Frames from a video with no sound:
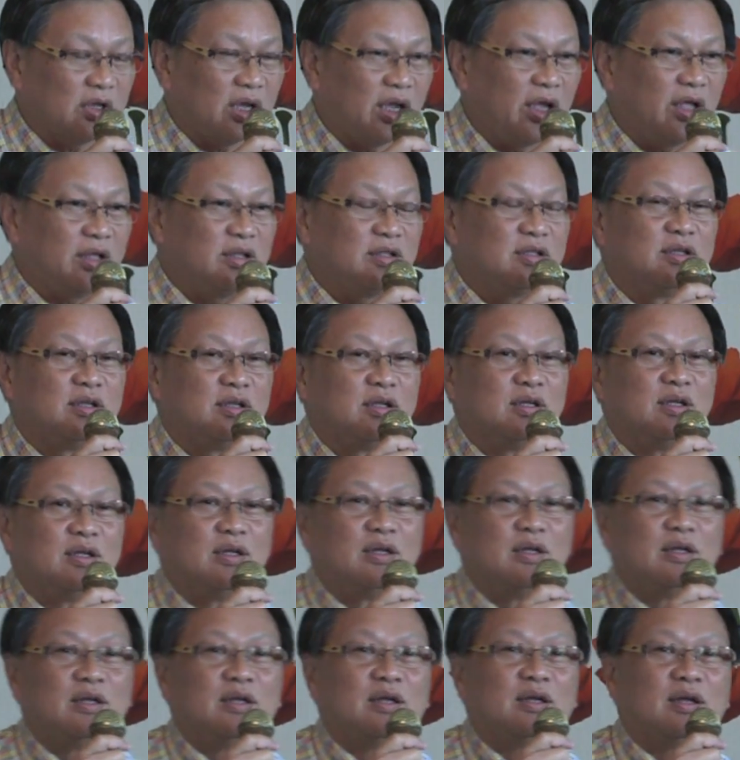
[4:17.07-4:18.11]

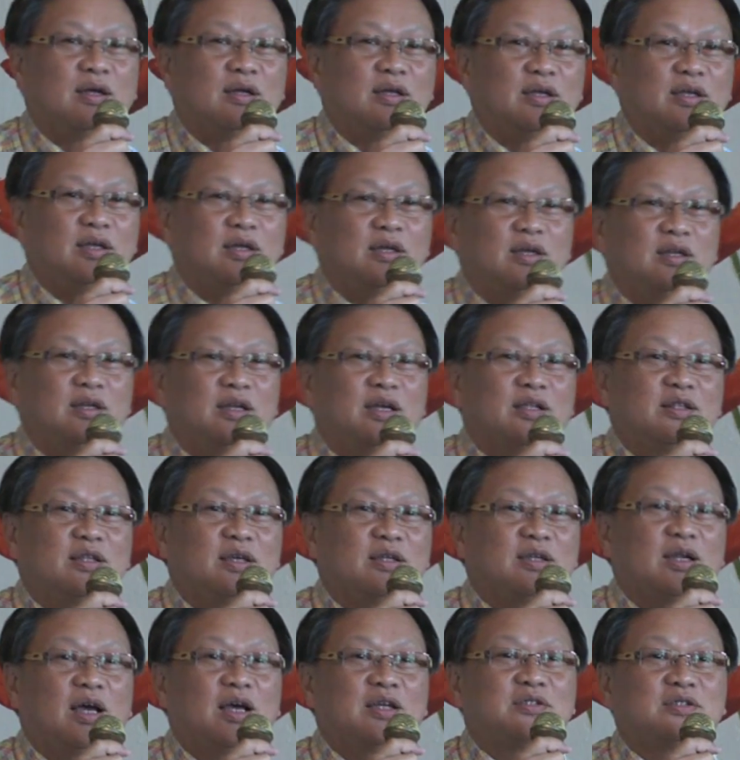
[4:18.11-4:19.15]
And he
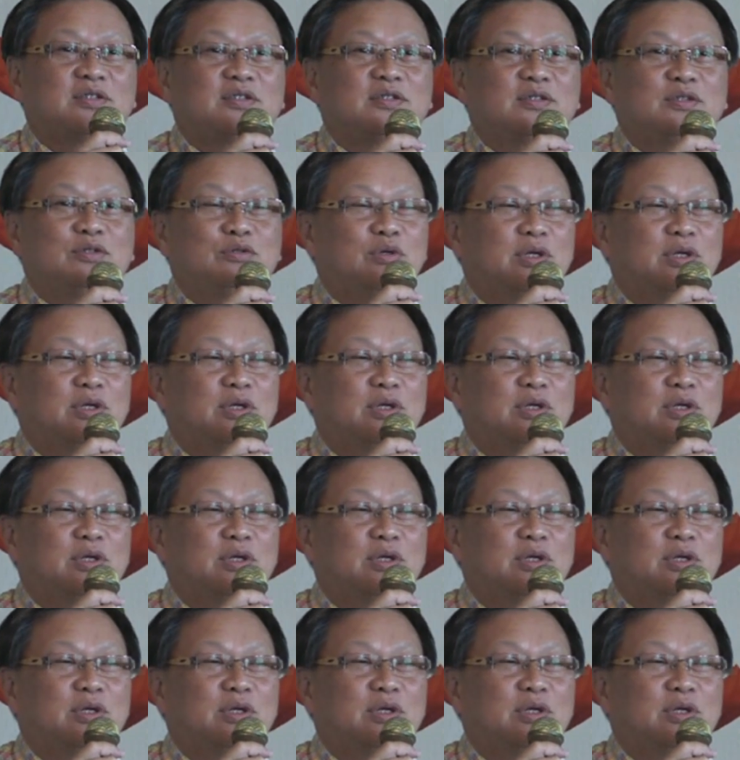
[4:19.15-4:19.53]
alerted us